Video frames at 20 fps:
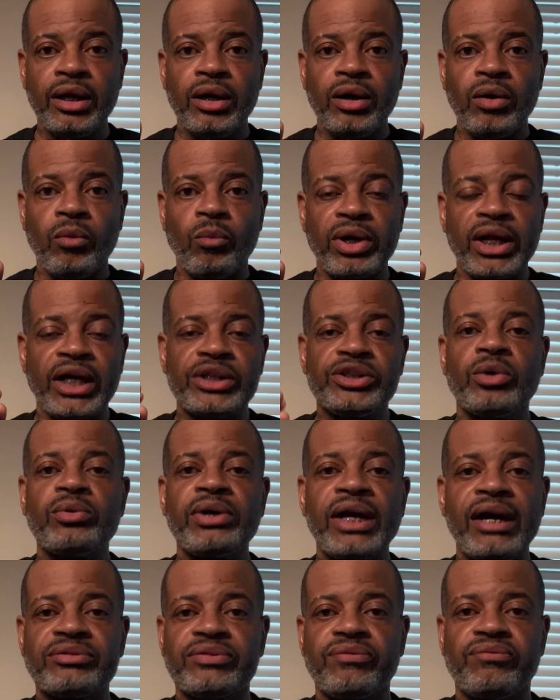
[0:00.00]
When I don't
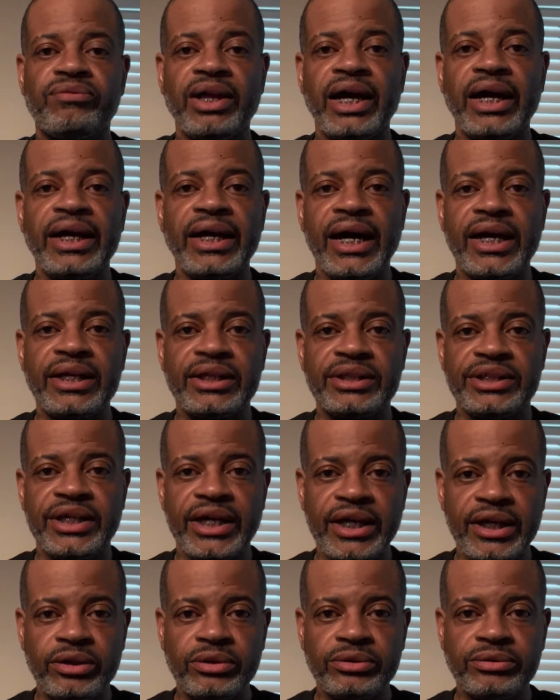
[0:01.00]
have to fly out of
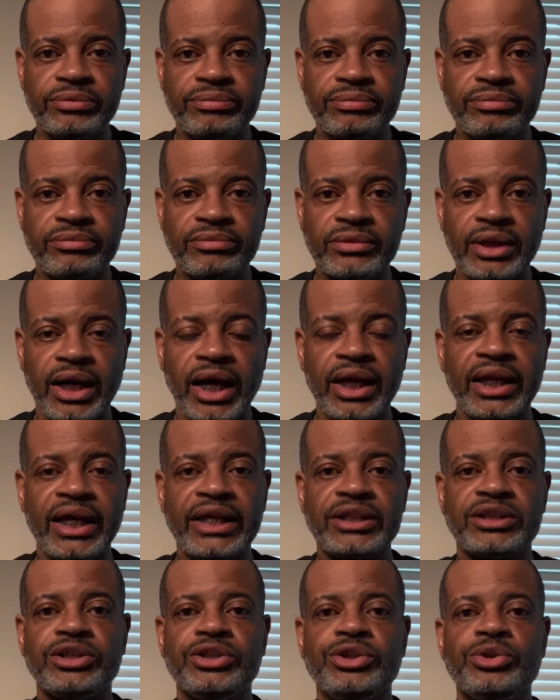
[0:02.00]
town, I
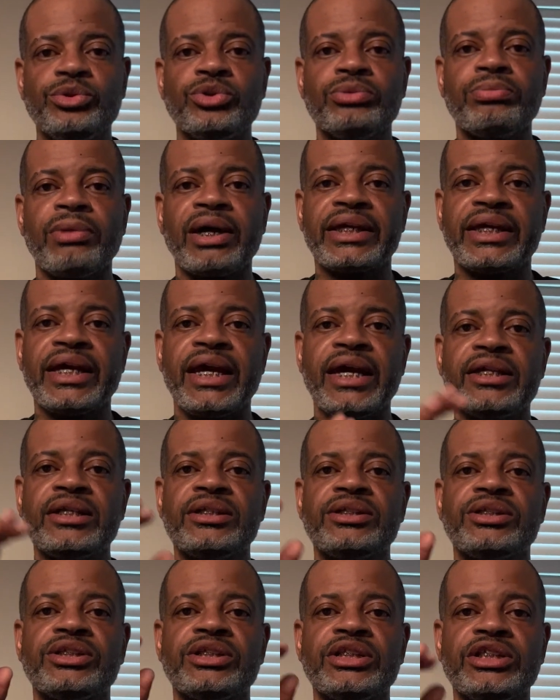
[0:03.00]
like to use my Canon
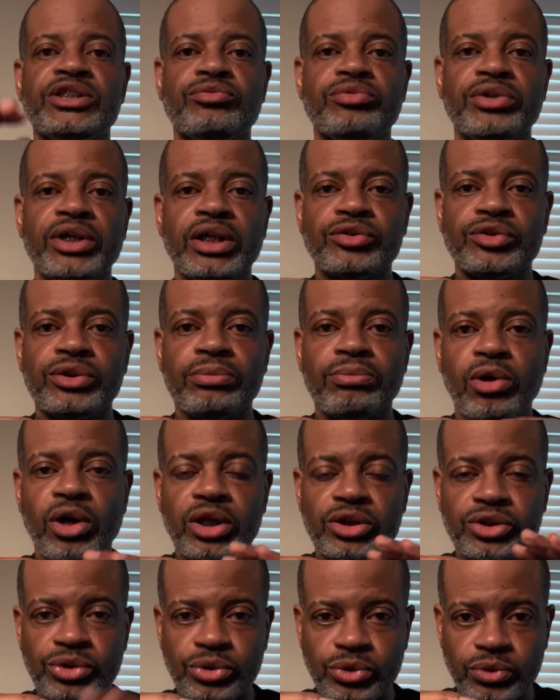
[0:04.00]
C300
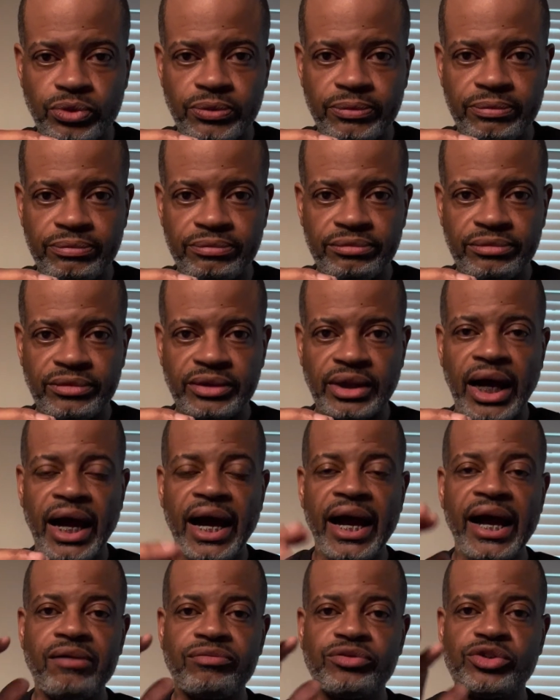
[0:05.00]
Mark II. I
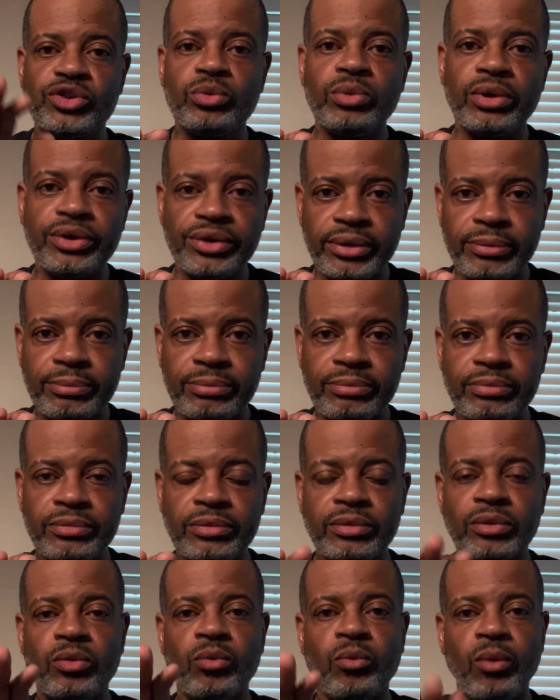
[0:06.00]
have two of them.
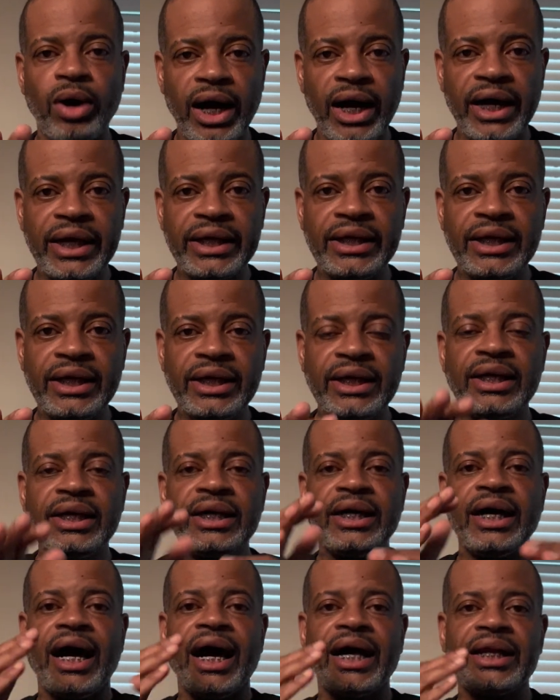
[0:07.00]
Why?
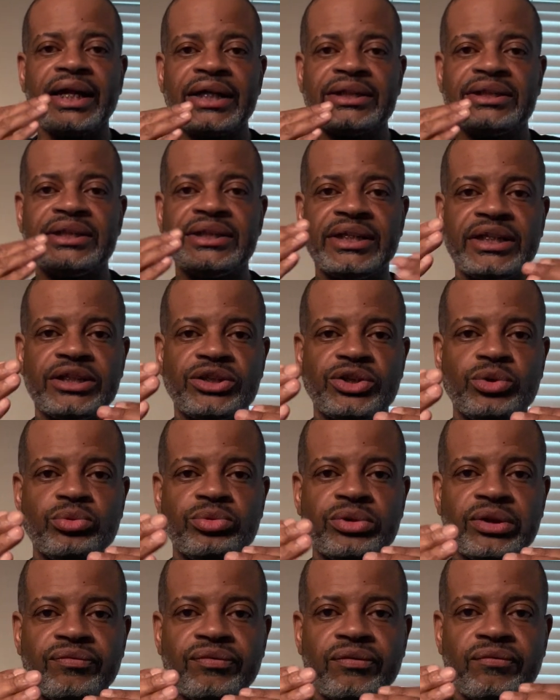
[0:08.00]
I like to get two
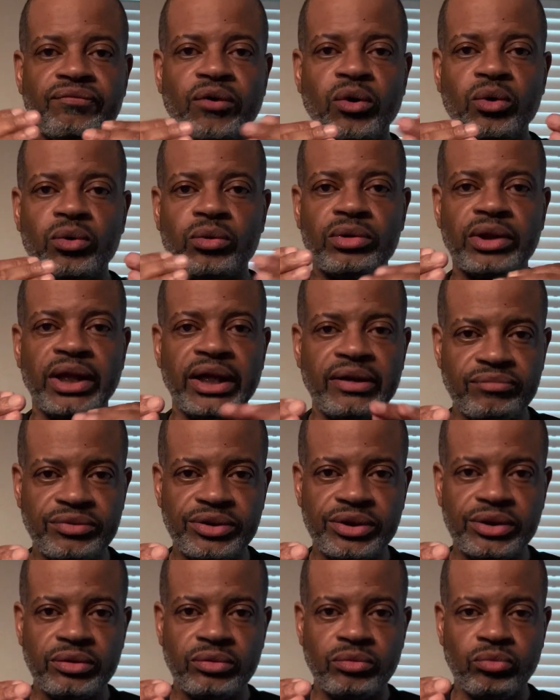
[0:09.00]
different focal
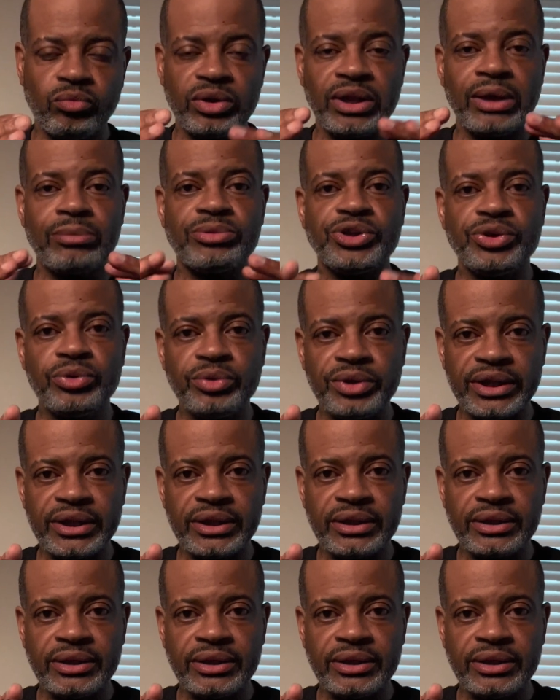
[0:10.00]
lengths when I'm shooting.